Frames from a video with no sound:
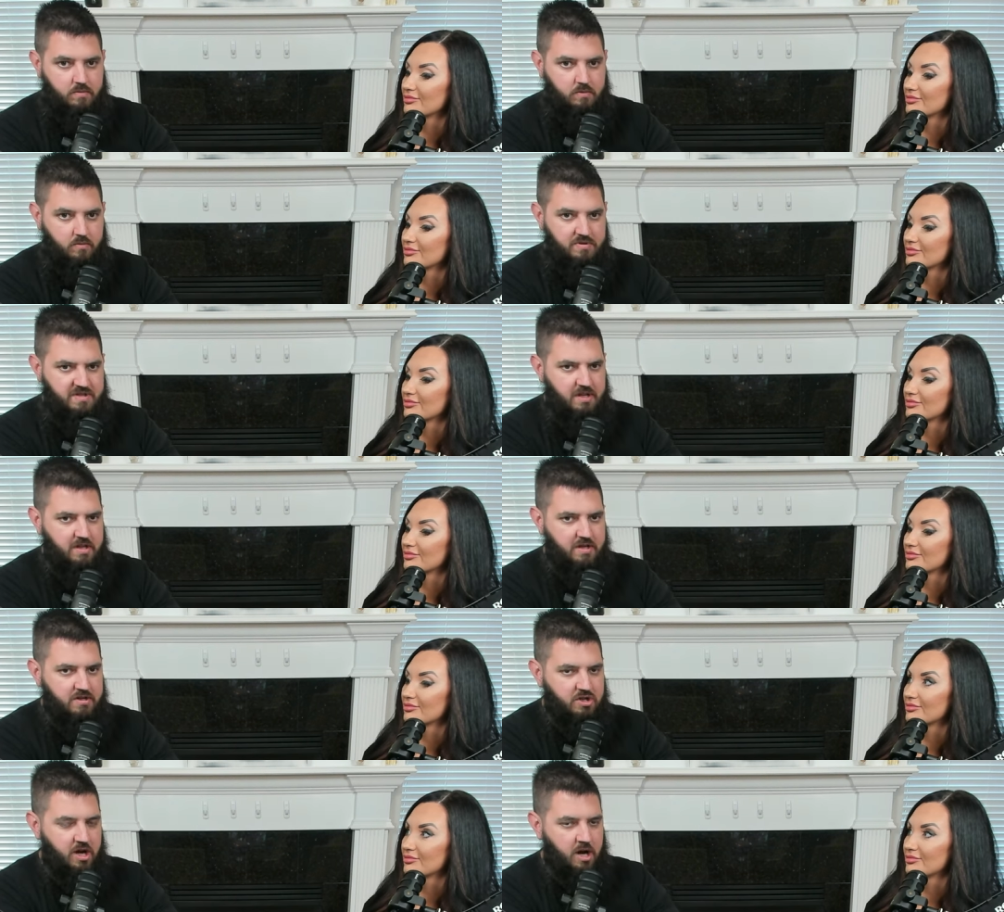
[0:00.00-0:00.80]
Speaker 1: was he
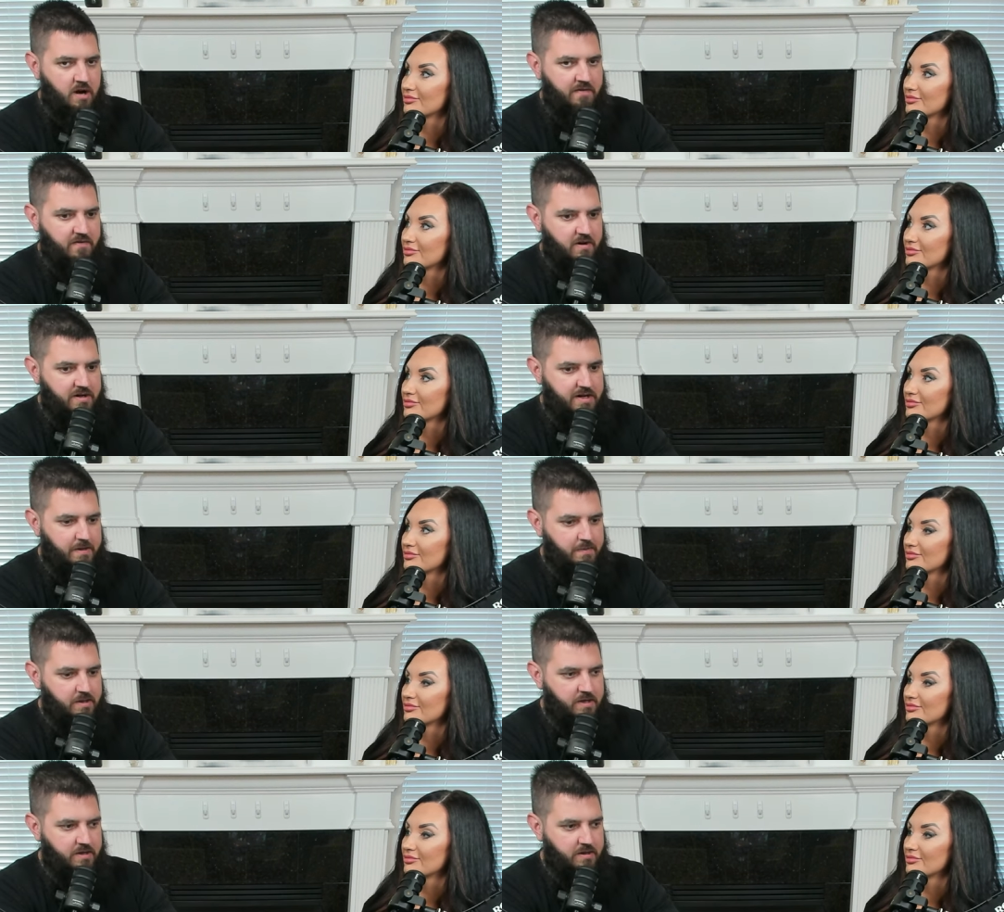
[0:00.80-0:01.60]
the sheriff or a
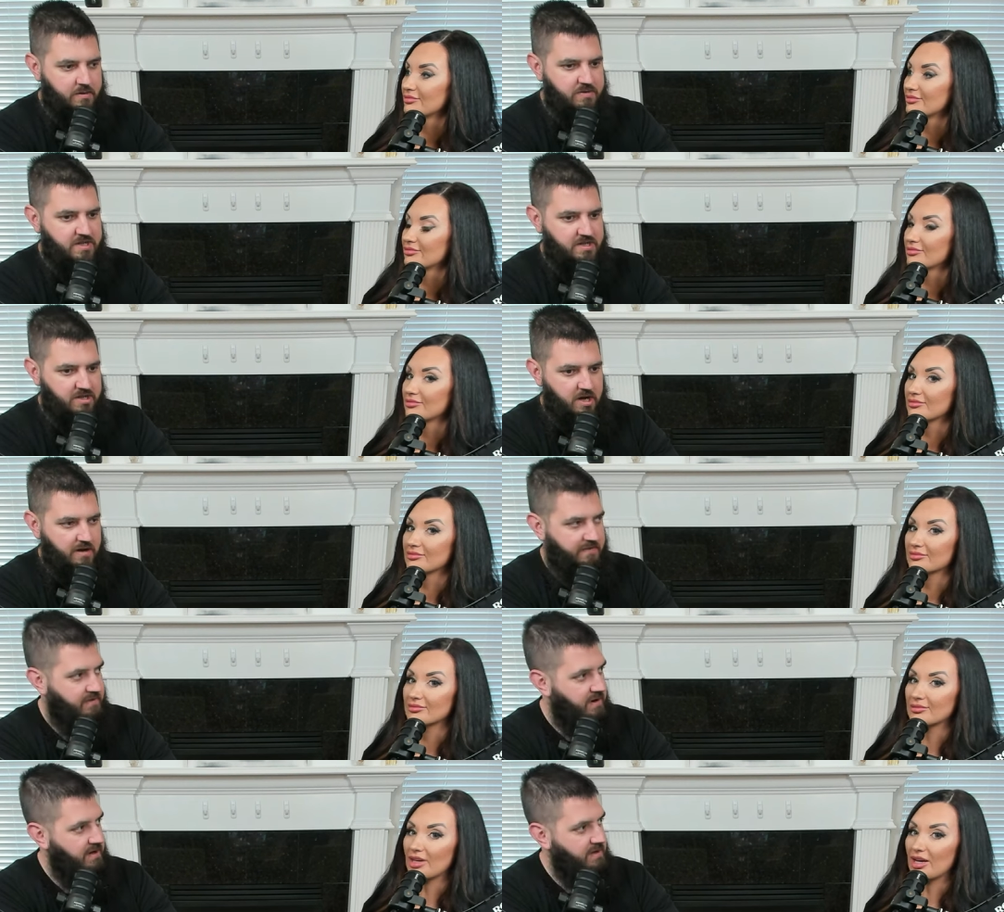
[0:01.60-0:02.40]
deputy? He was the
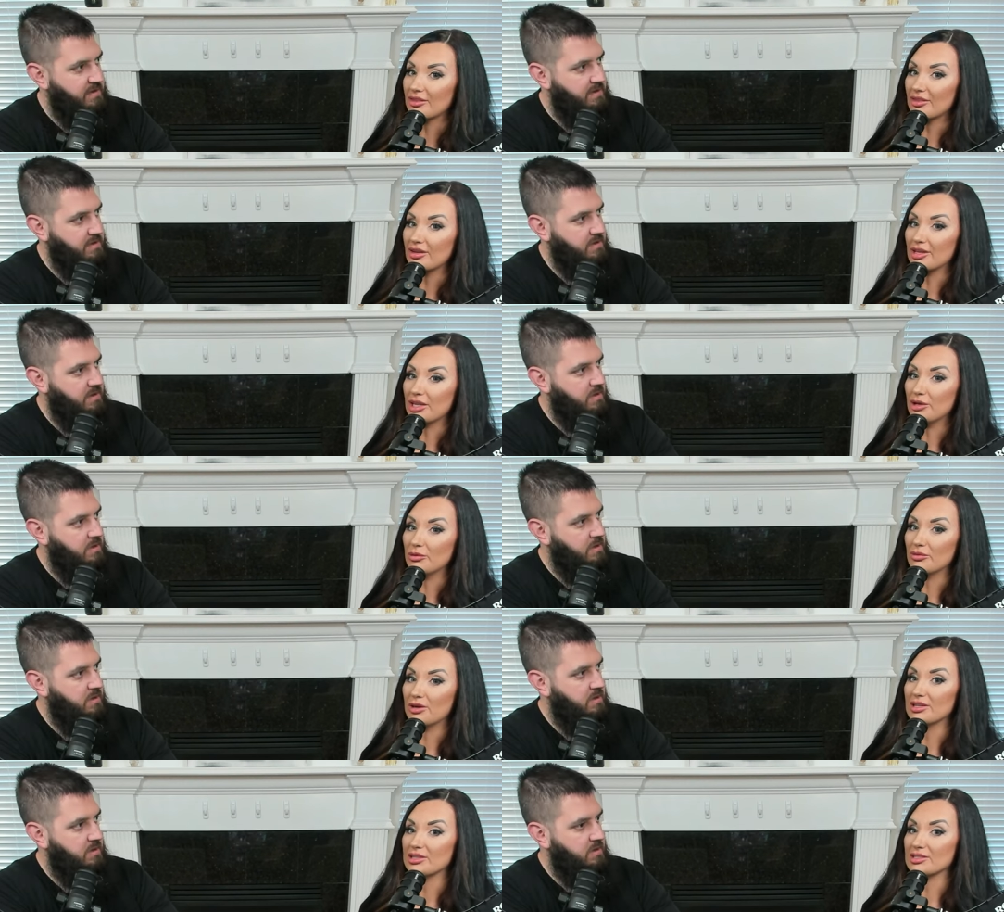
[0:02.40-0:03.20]
sheriff, right? I
Speaker 2: thought he
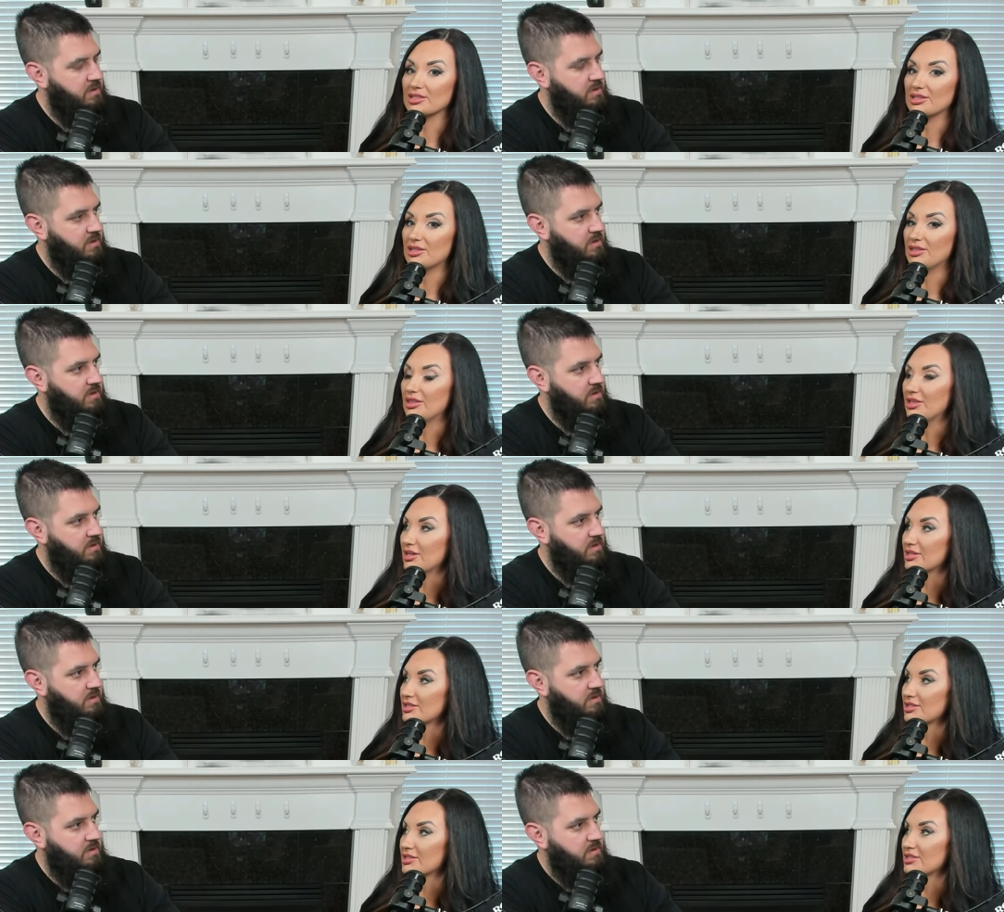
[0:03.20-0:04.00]
was
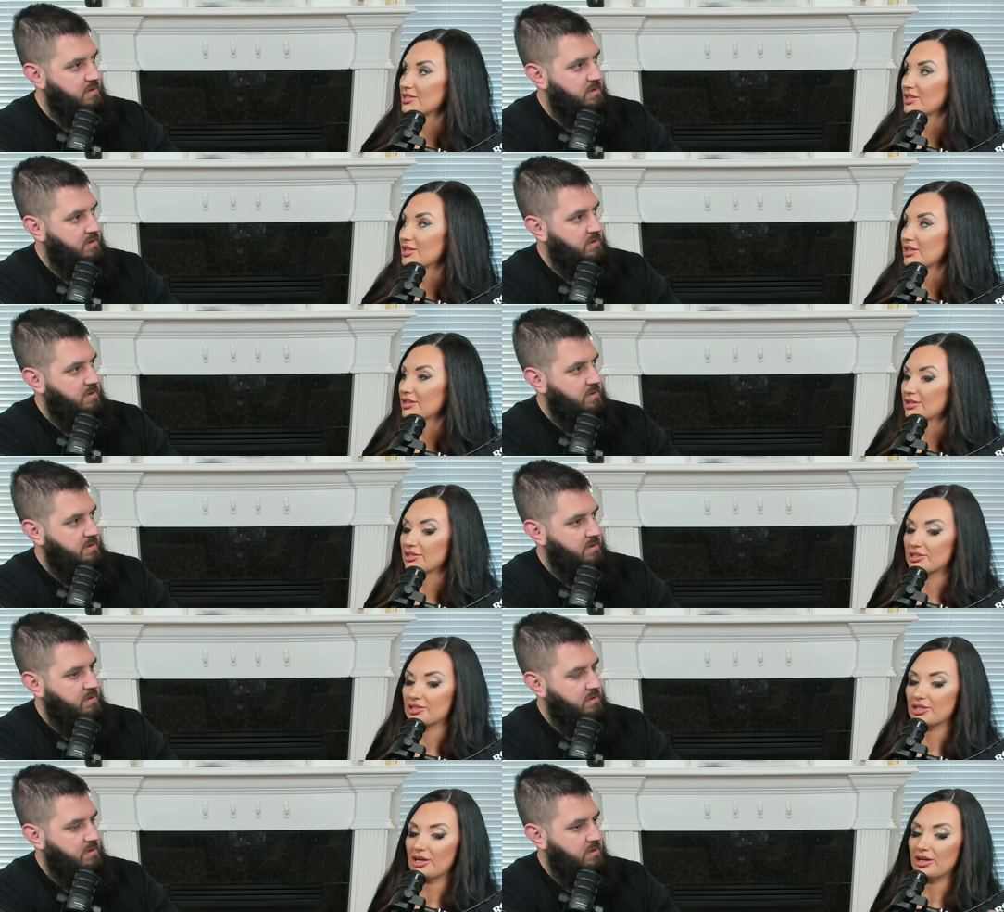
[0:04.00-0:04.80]
the sitting
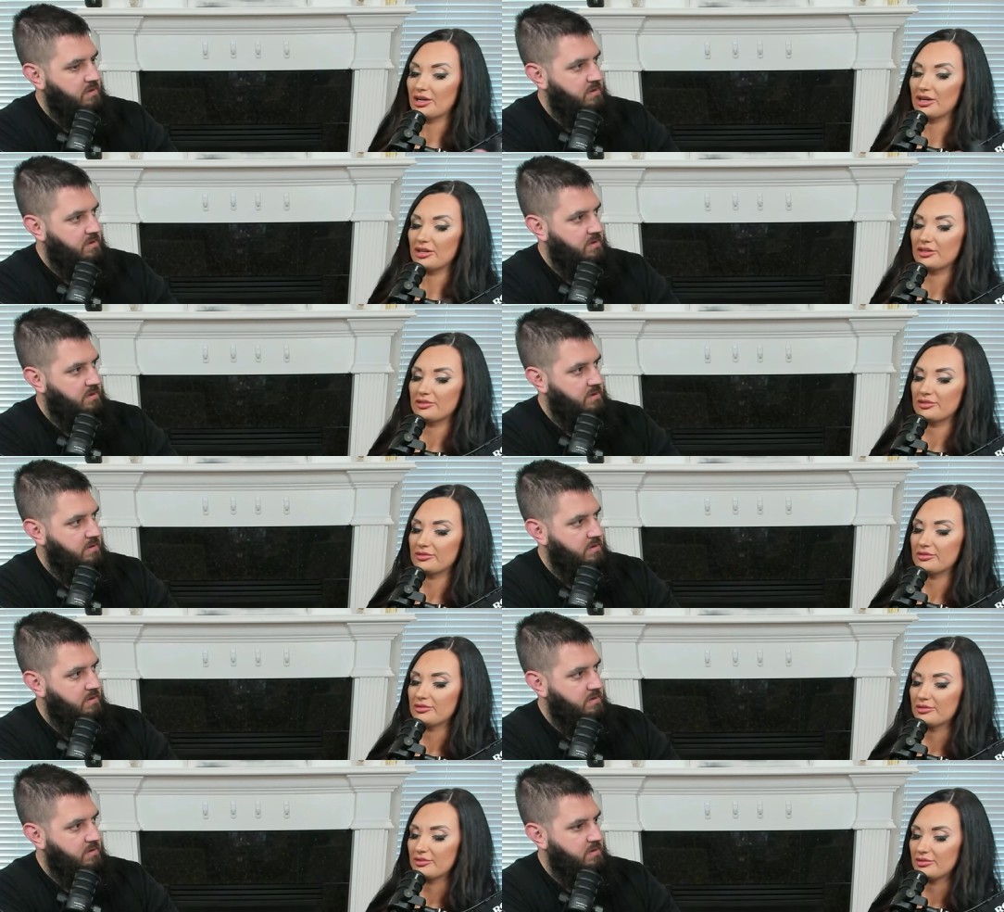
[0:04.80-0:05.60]

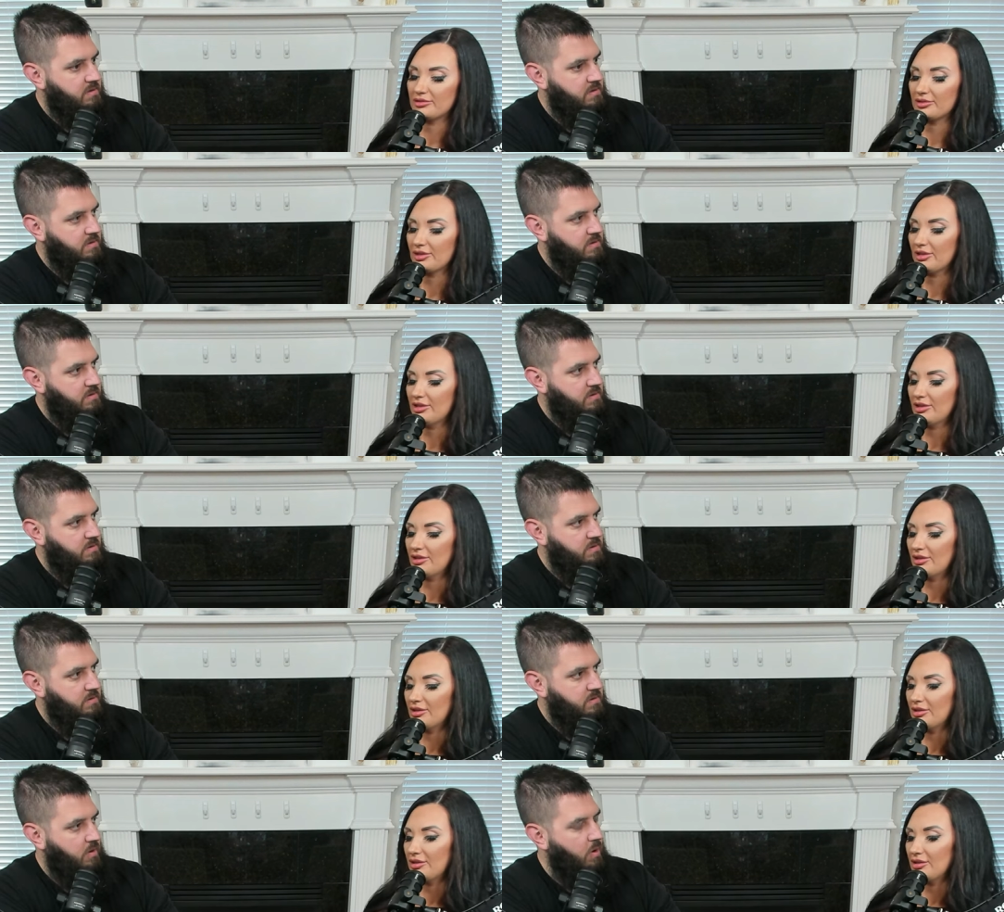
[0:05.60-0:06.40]
sheriff.
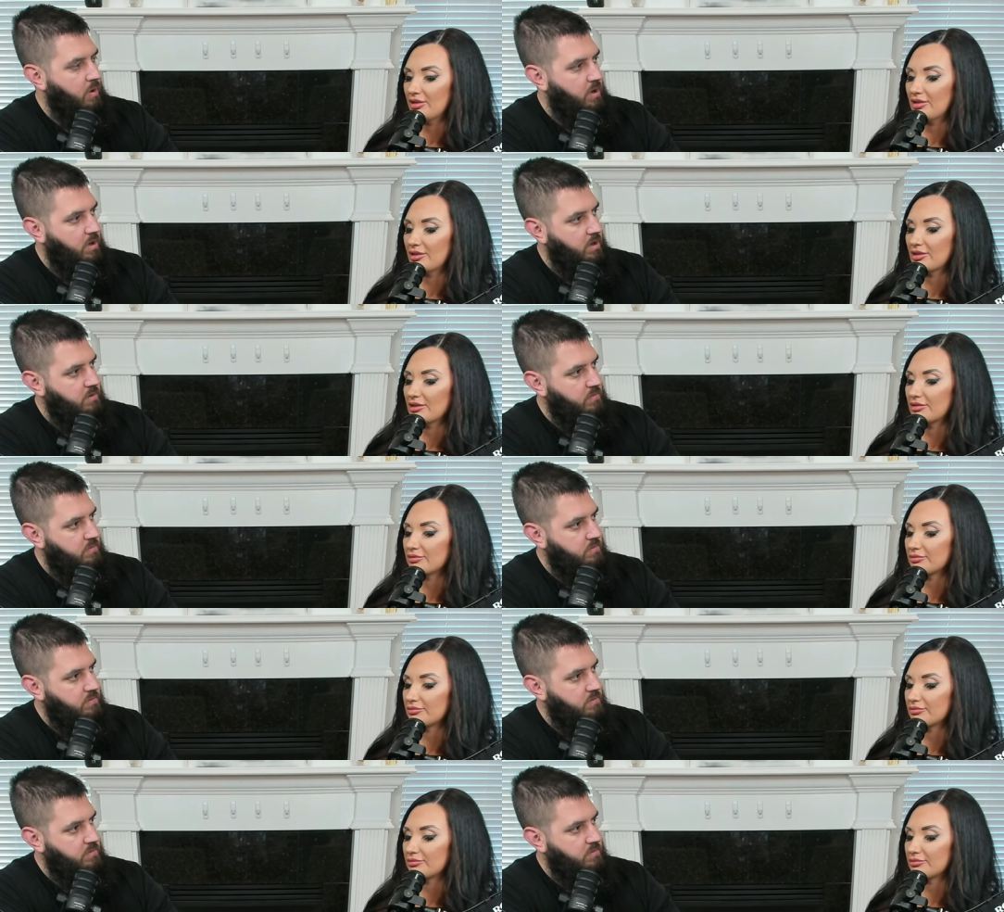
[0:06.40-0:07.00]
Speaker 1: Or